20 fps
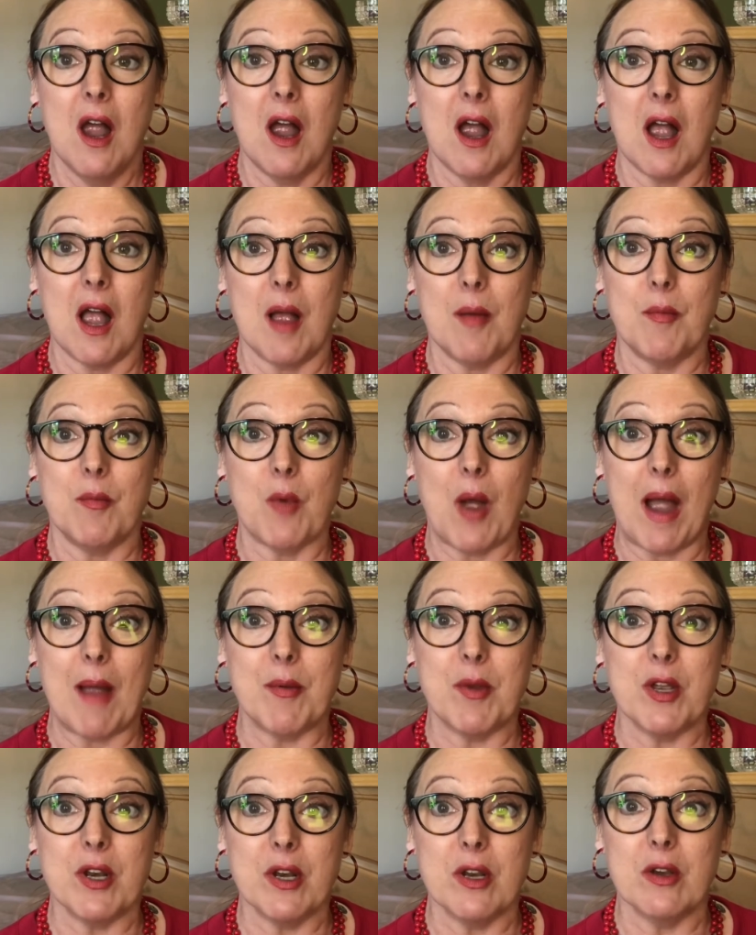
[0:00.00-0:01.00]
I'm
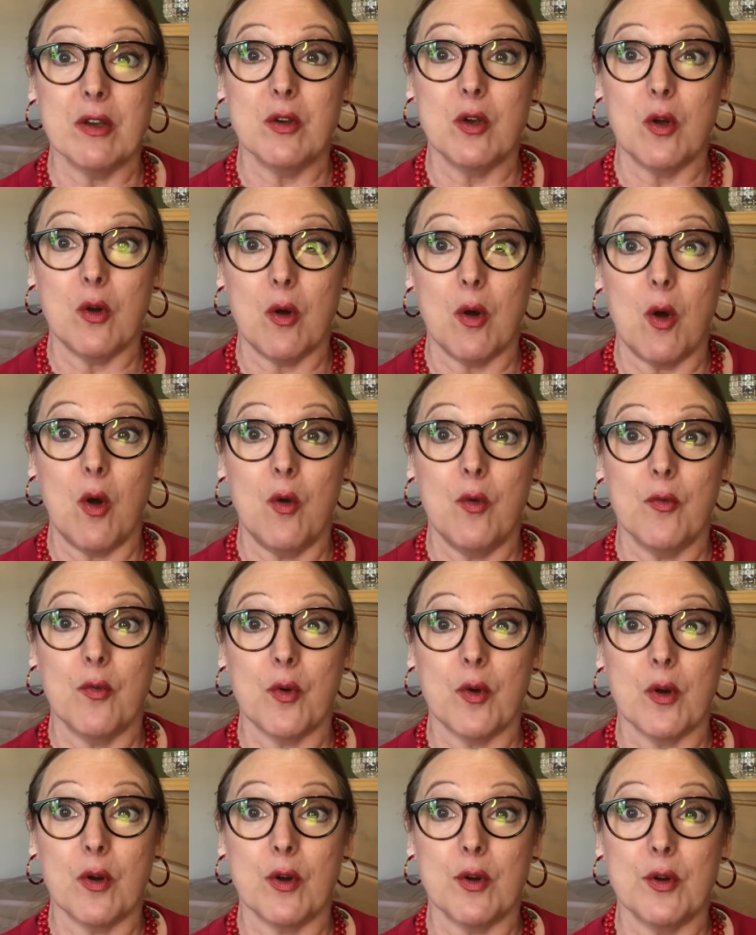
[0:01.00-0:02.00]
going to go
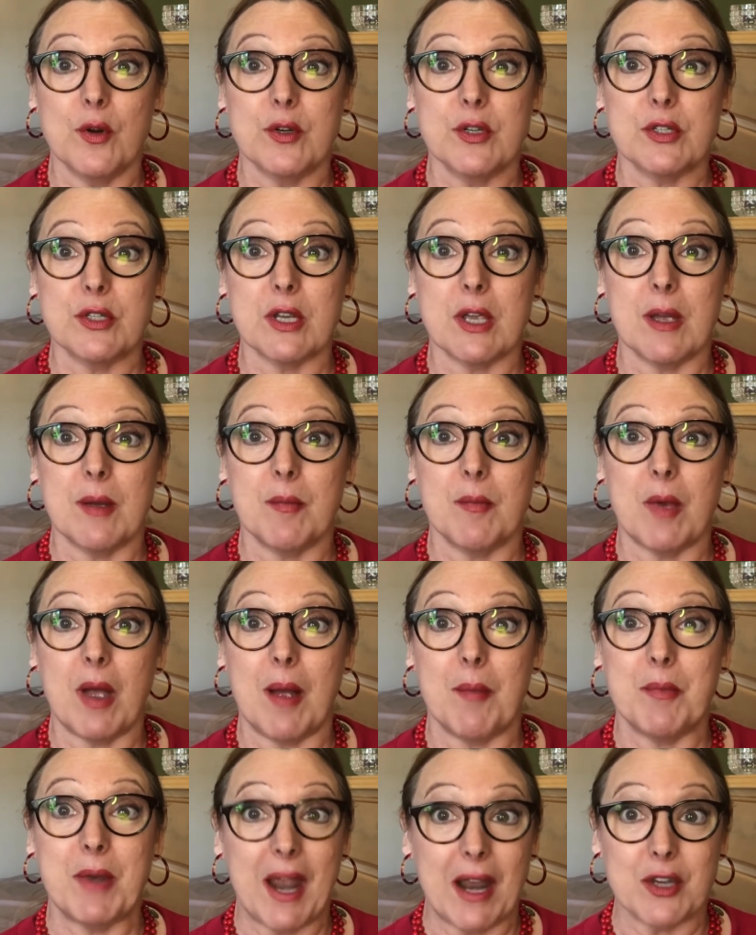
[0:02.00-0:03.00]
over
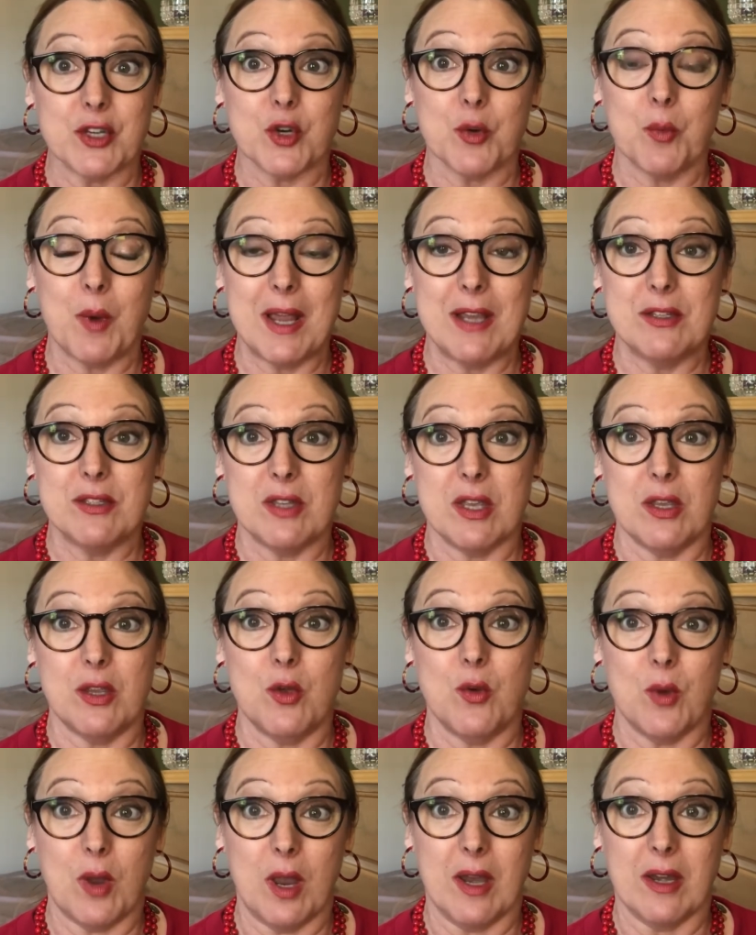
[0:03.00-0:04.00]
some natural ways that you
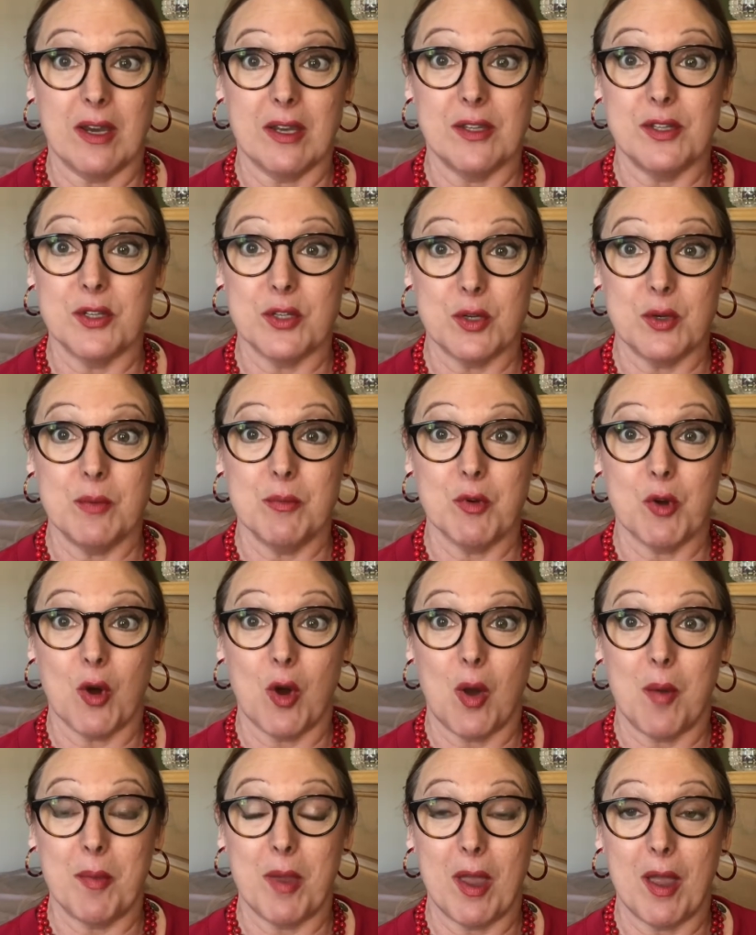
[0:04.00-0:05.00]
can consume
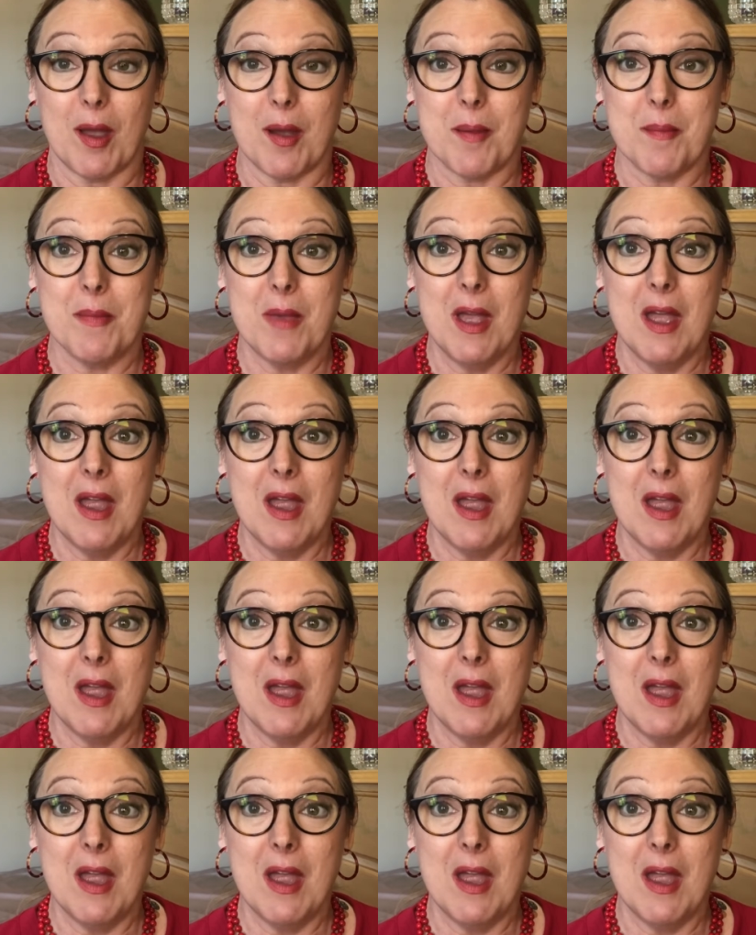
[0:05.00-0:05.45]
chromium,